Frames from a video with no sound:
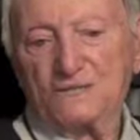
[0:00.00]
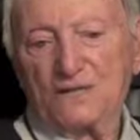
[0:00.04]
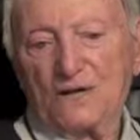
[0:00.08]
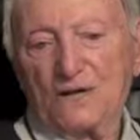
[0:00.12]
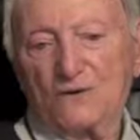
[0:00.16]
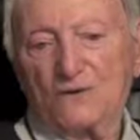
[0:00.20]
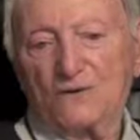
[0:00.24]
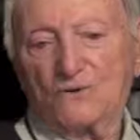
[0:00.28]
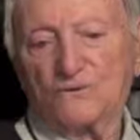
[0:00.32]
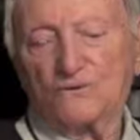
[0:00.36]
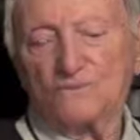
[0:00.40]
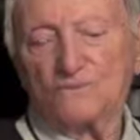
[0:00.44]

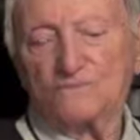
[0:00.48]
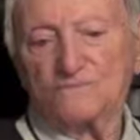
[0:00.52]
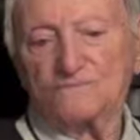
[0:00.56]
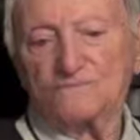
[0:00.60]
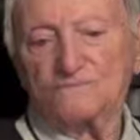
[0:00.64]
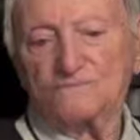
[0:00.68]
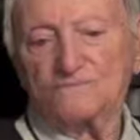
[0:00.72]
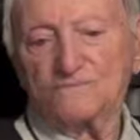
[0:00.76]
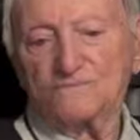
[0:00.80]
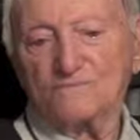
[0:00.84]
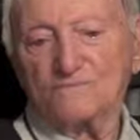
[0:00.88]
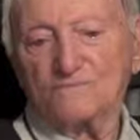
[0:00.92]
So
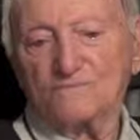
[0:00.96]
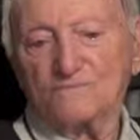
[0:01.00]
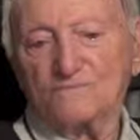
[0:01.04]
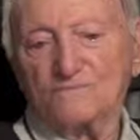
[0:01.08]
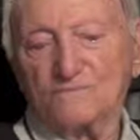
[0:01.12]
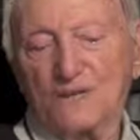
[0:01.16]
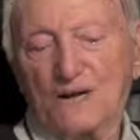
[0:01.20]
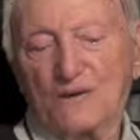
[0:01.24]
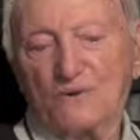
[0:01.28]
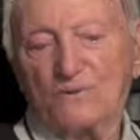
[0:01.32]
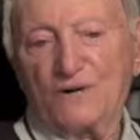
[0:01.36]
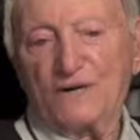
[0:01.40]

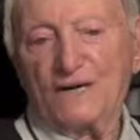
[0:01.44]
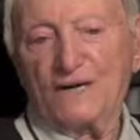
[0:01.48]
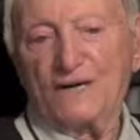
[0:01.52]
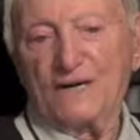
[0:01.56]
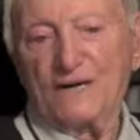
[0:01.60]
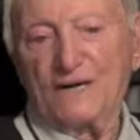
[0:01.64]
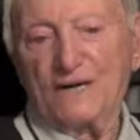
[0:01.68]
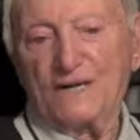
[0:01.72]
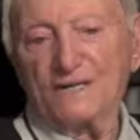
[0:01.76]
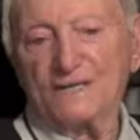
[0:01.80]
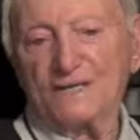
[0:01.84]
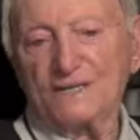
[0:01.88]
I went
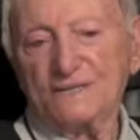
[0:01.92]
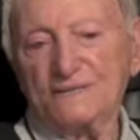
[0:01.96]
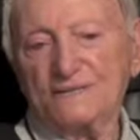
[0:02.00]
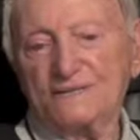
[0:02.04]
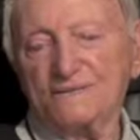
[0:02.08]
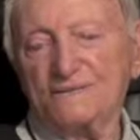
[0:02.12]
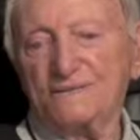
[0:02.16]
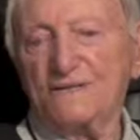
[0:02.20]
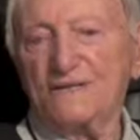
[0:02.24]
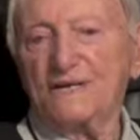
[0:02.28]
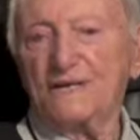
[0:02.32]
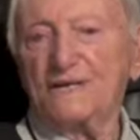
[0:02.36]
ahead
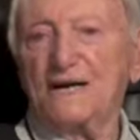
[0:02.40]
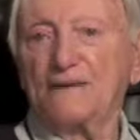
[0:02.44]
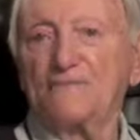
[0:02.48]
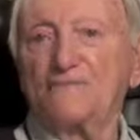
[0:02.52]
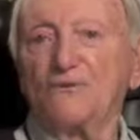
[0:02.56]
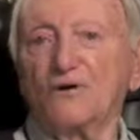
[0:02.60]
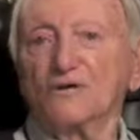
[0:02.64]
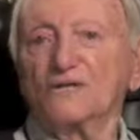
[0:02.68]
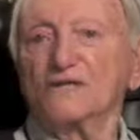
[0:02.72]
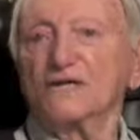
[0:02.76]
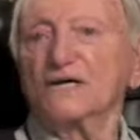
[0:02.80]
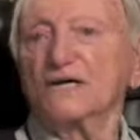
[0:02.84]
and I
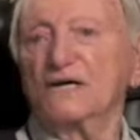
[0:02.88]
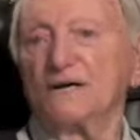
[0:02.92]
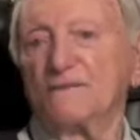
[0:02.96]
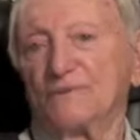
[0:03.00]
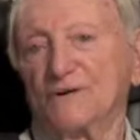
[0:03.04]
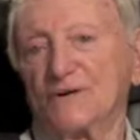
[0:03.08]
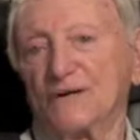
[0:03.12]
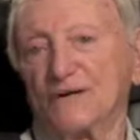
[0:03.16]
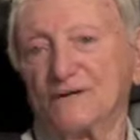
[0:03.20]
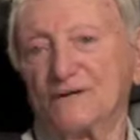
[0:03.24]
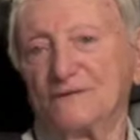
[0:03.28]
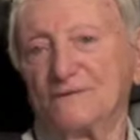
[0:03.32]
bought the
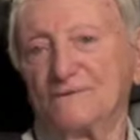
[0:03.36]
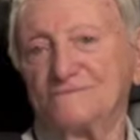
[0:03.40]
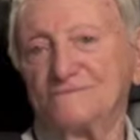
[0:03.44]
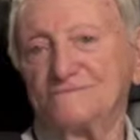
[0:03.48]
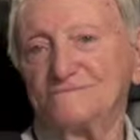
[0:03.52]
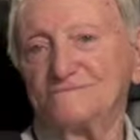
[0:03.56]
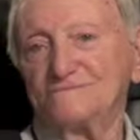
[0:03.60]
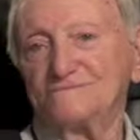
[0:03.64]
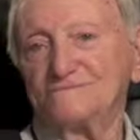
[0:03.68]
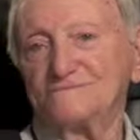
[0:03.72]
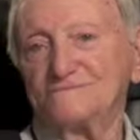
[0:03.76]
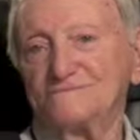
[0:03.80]
company
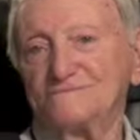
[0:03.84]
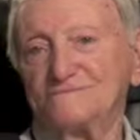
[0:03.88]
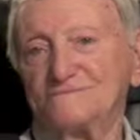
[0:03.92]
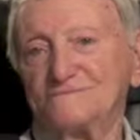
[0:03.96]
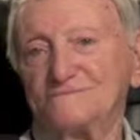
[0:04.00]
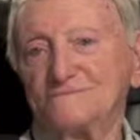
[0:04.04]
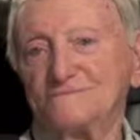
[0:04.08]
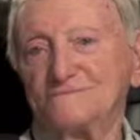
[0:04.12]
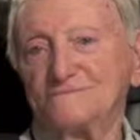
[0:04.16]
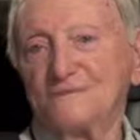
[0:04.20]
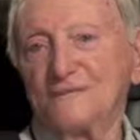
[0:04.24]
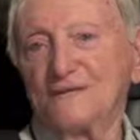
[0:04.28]

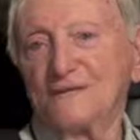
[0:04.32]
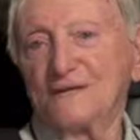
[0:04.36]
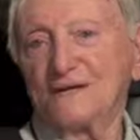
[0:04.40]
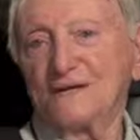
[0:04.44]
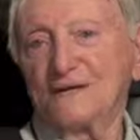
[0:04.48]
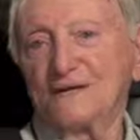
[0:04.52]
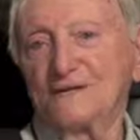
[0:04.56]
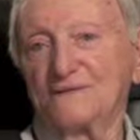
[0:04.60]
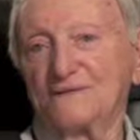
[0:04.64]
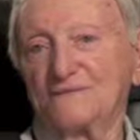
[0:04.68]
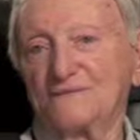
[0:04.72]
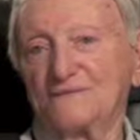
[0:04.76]

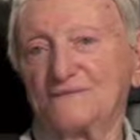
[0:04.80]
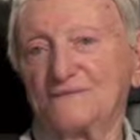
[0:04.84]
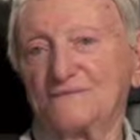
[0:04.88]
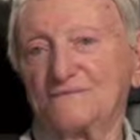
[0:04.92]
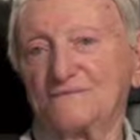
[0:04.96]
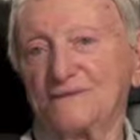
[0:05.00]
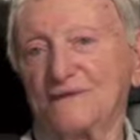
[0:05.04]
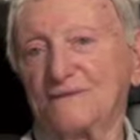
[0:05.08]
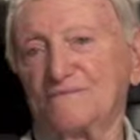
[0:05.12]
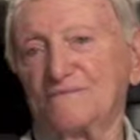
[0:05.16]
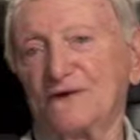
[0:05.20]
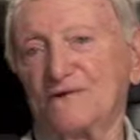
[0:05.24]
and
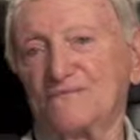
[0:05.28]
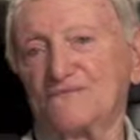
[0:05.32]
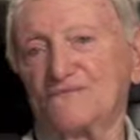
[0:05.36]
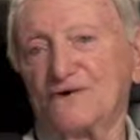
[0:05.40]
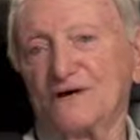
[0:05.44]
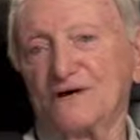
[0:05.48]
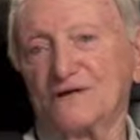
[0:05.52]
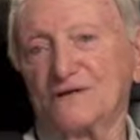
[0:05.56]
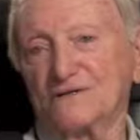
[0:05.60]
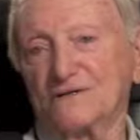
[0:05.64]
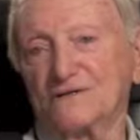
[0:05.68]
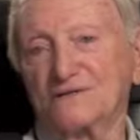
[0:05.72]
let my
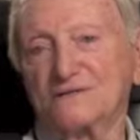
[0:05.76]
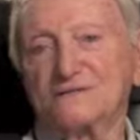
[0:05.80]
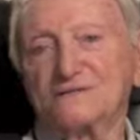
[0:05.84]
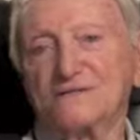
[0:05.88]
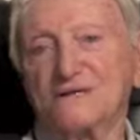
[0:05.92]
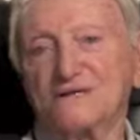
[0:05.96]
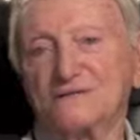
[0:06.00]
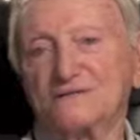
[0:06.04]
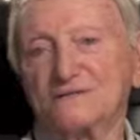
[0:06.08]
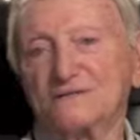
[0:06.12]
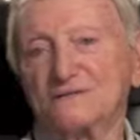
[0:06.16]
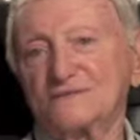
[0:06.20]
father
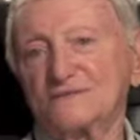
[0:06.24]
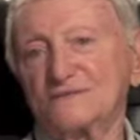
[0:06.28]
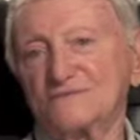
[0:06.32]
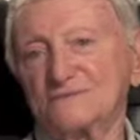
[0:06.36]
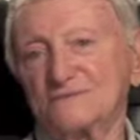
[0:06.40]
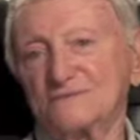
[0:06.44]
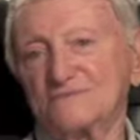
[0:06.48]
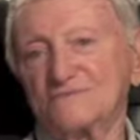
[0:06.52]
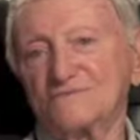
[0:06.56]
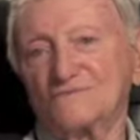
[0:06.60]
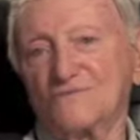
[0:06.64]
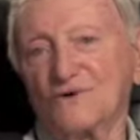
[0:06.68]
and
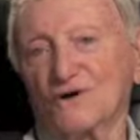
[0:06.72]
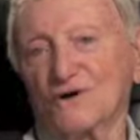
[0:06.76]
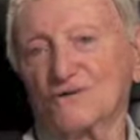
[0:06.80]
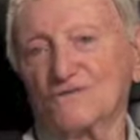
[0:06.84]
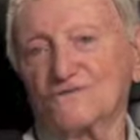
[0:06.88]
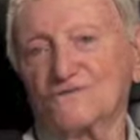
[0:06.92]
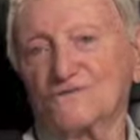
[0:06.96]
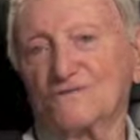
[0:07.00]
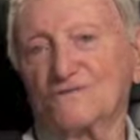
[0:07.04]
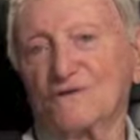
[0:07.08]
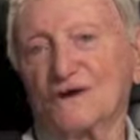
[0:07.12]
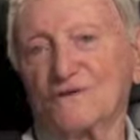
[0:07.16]

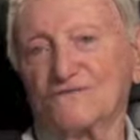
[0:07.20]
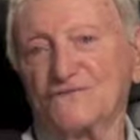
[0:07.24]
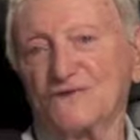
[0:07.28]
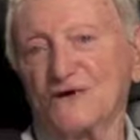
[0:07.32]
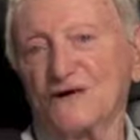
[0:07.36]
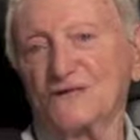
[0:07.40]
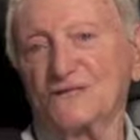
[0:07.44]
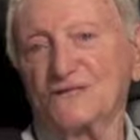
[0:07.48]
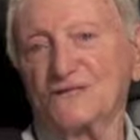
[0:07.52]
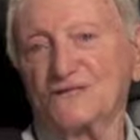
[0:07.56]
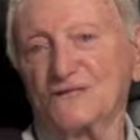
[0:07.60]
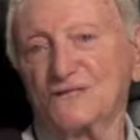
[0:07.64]
worked for my
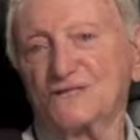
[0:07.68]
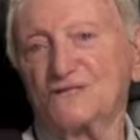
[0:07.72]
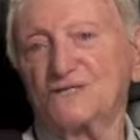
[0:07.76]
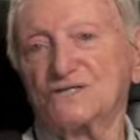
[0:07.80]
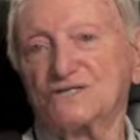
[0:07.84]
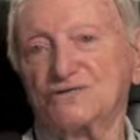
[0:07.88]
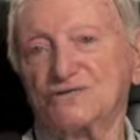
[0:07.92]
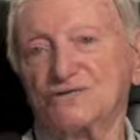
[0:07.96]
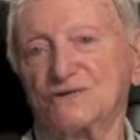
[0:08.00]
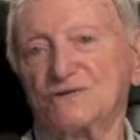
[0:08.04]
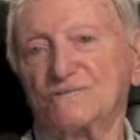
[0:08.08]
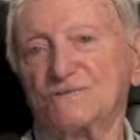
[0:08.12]
father to
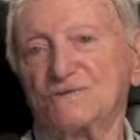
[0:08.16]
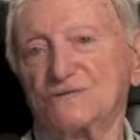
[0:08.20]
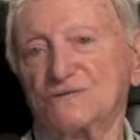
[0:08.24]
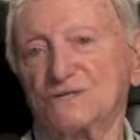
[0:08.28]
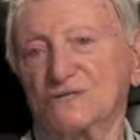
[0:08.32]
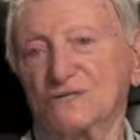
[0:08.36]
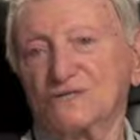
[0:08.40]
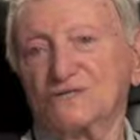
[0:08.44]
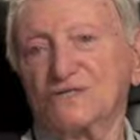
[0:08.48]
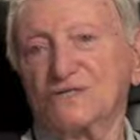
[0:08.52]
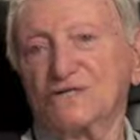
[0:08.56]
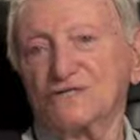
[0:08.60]

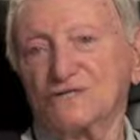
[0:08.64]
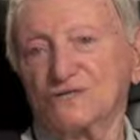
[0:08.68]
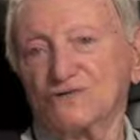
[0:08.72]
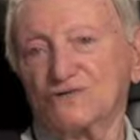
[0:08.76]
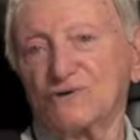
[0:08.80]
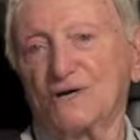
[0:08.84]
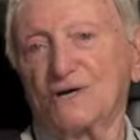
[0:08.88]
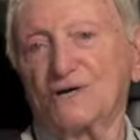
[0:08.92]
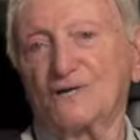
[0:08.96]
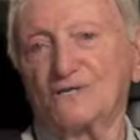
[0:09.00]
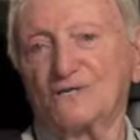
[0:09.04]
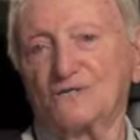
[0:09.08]
distribute the
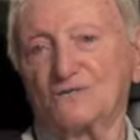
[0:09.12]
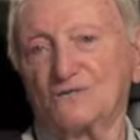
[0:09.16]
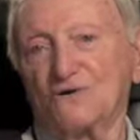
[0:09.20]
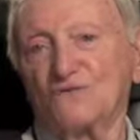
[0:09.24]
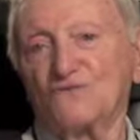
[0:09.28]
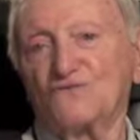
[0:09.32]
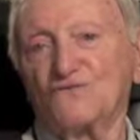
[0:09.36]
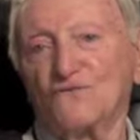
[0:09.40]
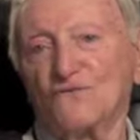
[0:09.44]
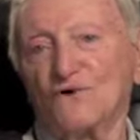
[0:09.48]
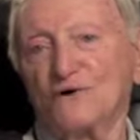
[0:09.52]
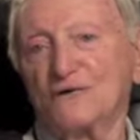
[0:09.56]
ginger ale and
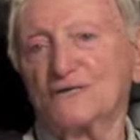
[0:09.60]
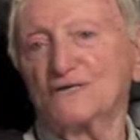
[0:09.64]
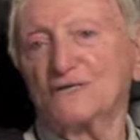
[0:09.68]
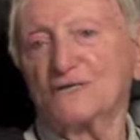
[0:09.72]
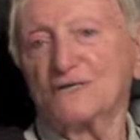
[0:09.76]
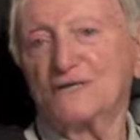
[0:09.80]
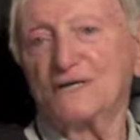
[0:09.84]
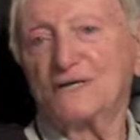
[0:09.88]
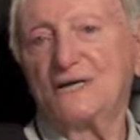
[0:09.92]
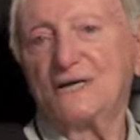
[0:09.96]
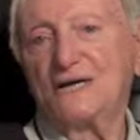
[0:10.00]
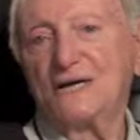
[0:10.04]
so forth.
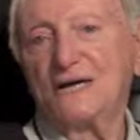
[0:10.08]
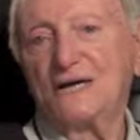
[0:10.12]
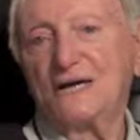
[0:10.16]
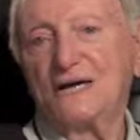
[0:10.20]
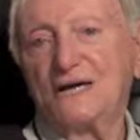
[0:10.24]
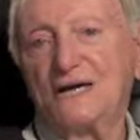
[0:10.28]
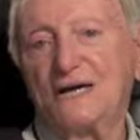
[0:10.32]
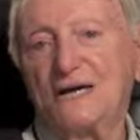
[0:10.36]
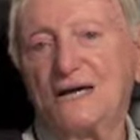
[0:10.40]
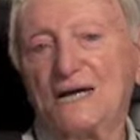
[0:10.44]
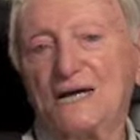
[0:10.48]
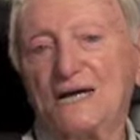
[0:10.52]

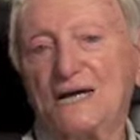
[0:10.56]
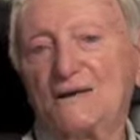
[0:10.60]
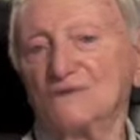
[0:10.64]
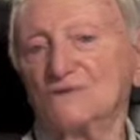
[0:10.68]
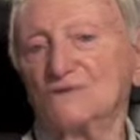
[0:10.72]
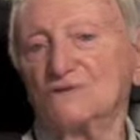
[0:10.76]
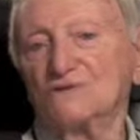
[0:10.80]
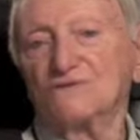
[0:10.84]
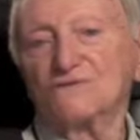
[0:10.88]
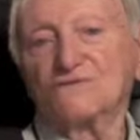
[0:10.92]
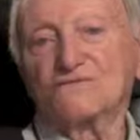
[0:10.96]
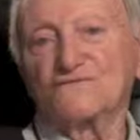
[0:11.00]
And I
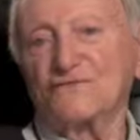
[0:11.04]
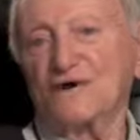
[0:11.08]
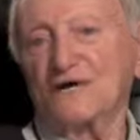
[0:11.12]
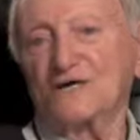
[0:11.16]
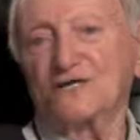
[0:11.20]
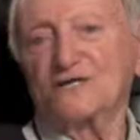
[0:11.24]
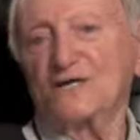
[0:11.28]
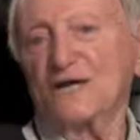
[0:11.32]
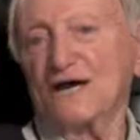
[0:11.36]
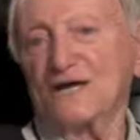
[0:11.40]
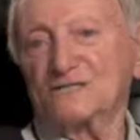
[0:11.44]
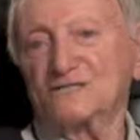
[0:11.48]
was doing
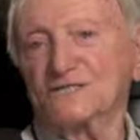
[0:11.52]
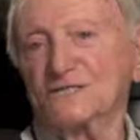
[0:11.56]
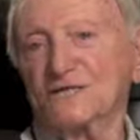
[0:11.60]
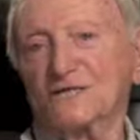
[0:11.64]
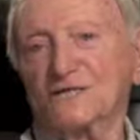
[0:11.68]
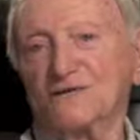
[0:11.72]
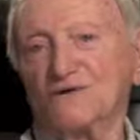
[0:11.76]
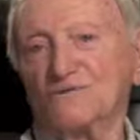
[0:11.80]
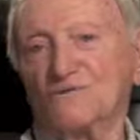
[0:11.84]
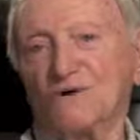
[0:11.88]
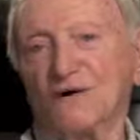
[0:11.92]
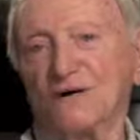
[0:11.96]

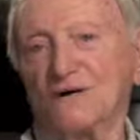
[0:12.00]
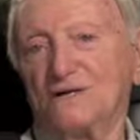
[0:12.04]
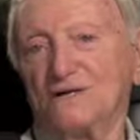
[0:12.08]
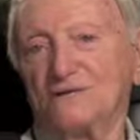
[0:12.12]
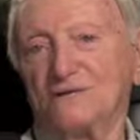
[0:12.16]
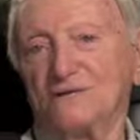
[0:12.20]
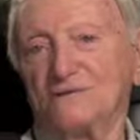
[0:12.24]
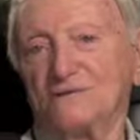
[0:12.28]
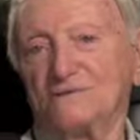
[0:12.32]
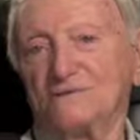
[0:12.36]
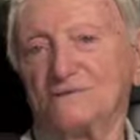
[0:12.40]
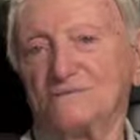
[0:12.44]
fantastically
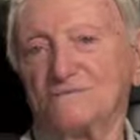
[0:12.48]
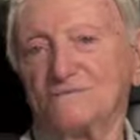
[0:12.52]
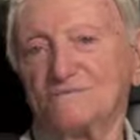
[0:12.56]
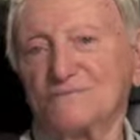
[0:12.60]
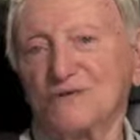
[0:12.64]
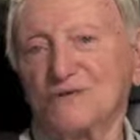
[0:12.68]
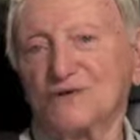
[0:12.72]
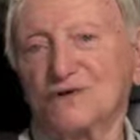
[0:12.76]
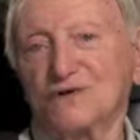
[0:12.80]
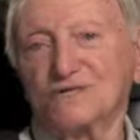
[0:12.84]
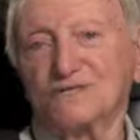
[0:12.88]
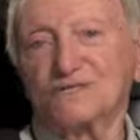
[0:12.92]
well
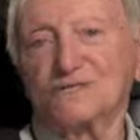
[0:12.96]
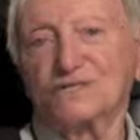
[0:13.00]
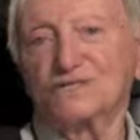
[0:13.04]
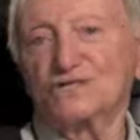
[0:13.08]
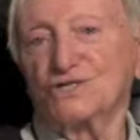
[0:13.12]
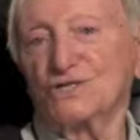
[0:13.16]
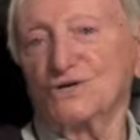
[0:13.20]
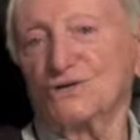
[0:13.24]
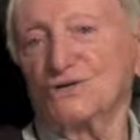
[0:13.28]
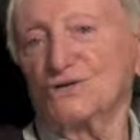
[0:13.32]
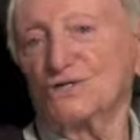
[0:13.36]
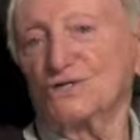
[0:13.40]
because the
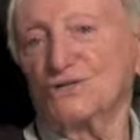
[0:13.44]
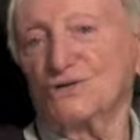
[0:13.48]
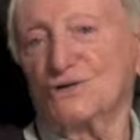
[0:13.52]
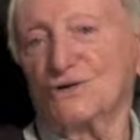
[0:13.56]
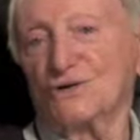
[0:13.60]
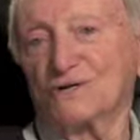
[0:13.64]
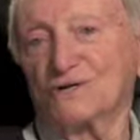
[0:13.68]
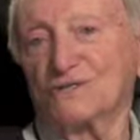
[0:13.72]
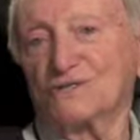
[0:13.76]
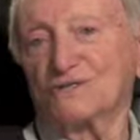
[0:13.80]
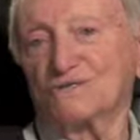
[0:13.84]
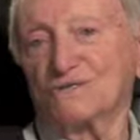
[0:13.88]
sugar
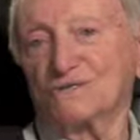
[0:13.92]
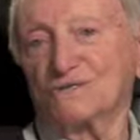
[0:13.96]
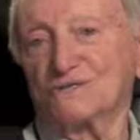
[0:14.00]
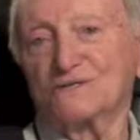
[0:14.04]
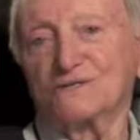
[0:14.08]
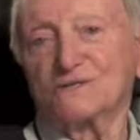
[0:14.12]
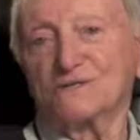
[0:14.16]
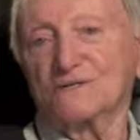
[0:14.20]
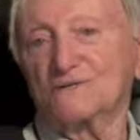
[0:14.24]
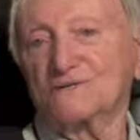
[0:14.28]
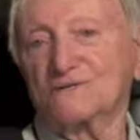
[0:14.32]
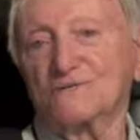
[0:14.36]
shortage
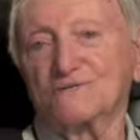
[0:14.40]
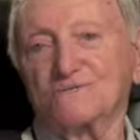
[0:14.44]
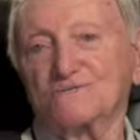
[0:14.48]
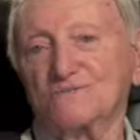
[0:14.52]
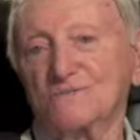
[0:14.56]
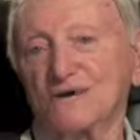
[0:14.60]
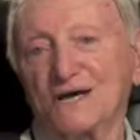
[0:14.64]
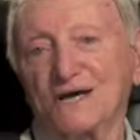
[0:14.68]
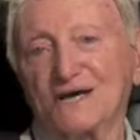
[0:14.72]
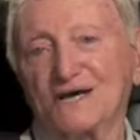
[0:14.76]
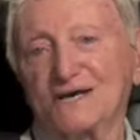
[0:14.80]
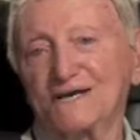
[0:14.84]
was
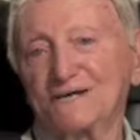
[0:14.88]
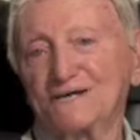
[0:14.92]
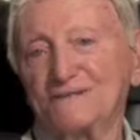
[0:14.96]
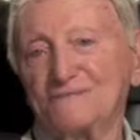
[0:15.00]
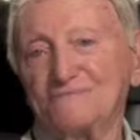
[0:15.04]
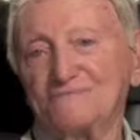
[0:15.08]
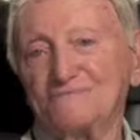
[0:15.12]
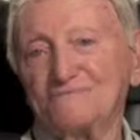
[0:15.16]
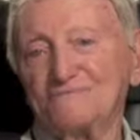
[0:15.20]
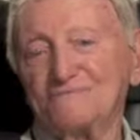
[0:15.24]
big.